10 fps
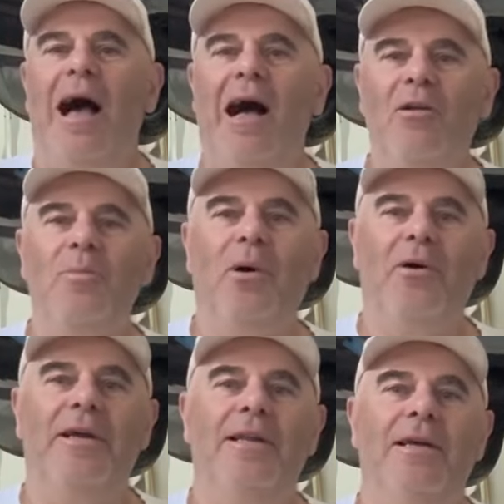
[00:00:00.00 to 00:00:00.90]

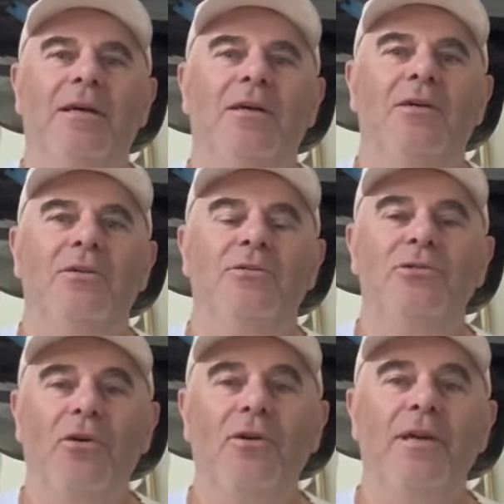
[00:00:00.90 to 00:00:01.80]
Alpine
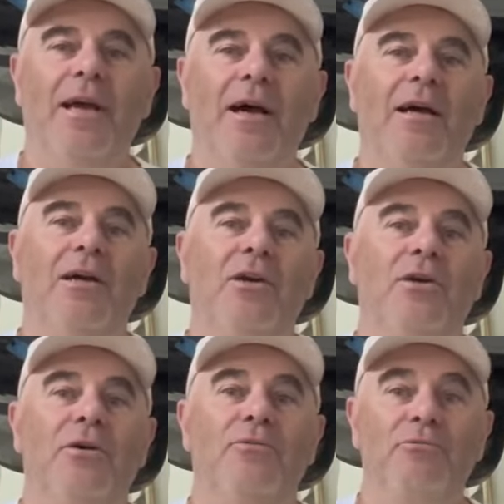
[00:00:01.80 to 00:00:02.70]
Tiger
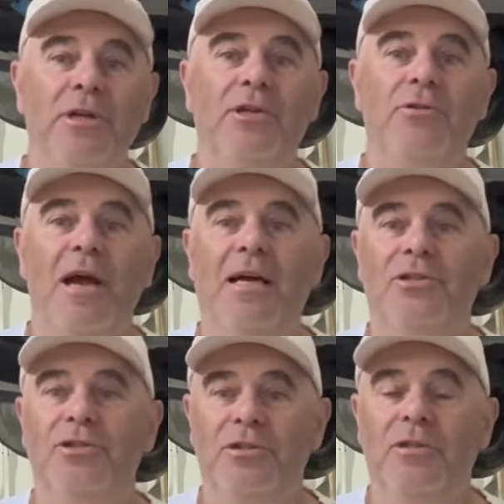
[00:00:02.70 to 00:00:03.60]

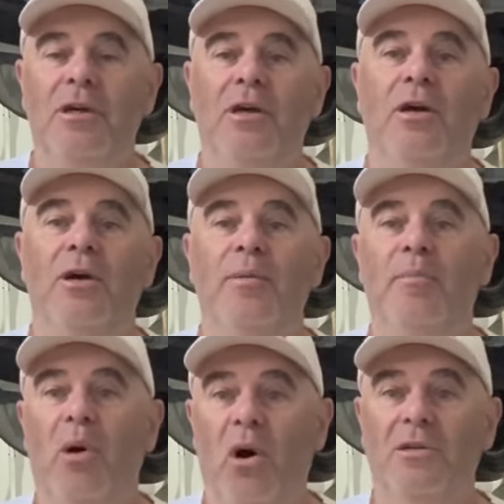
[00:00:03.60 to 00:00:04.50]
Recreation
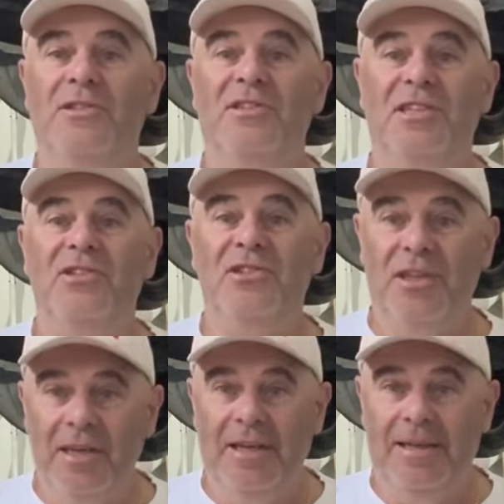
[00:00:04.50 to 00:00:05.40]
Part
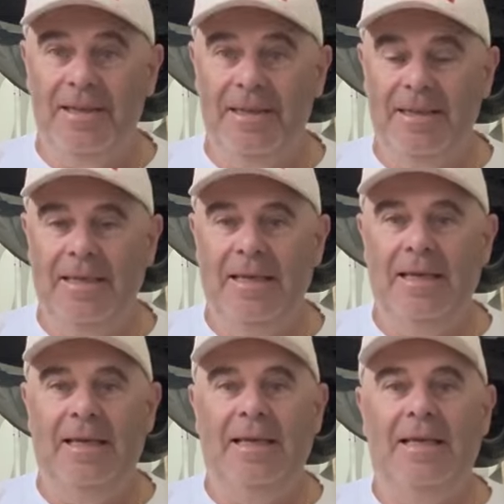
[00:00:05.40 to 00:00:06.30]
16.
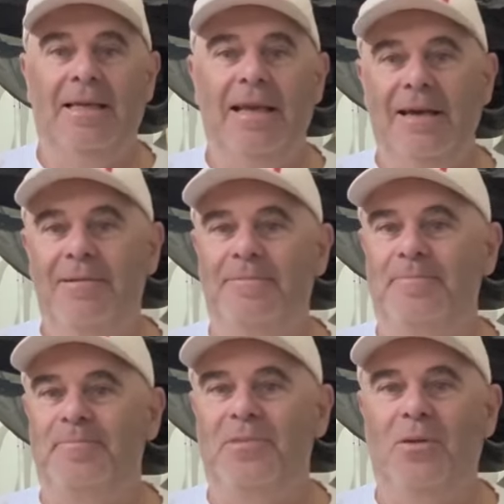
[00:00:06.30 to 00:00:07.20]
Now,
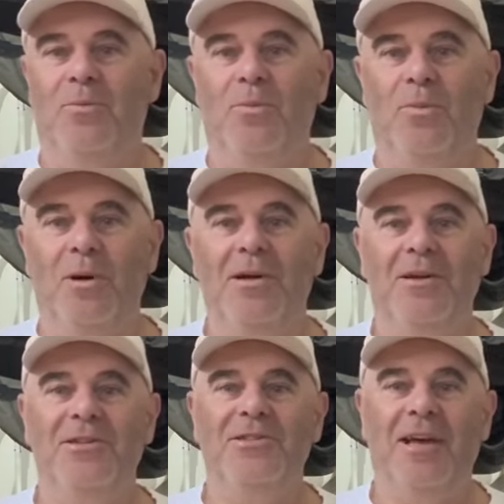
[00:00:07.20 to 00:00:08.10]
what can
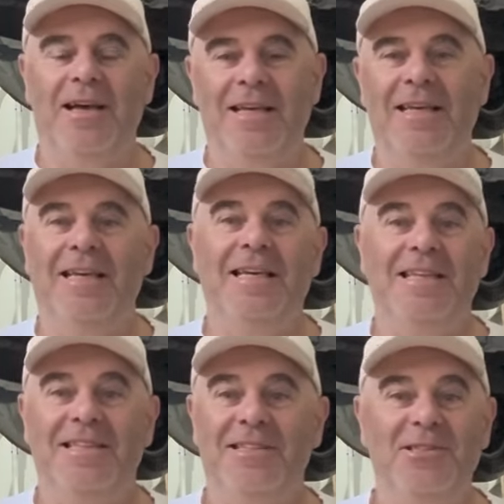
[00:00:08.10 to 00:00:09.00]
I say?
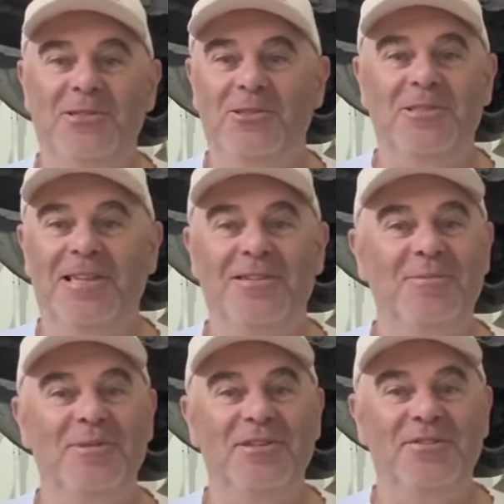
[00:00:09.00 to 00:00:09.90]
This is just a little
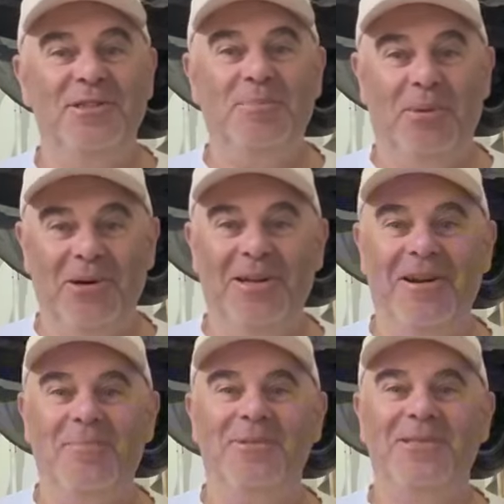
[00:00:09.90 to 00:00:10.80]
bit of a spoiler
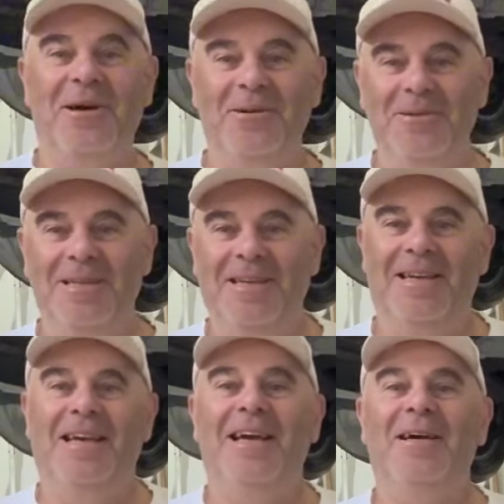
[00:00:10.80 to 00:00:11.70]
episode.
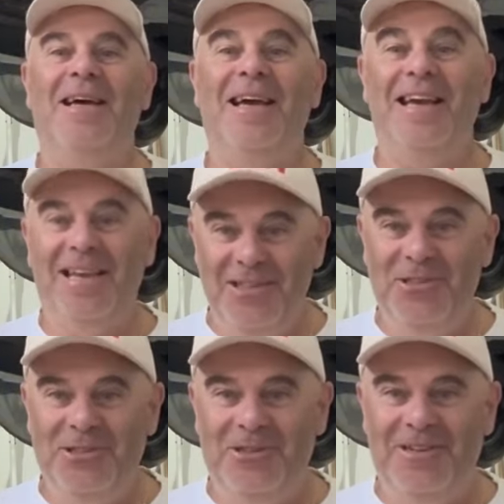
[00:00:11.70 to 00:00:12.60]

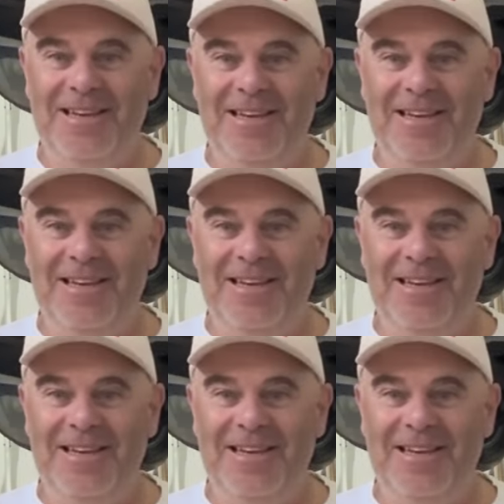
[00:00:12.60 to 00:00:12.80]
Enjoy.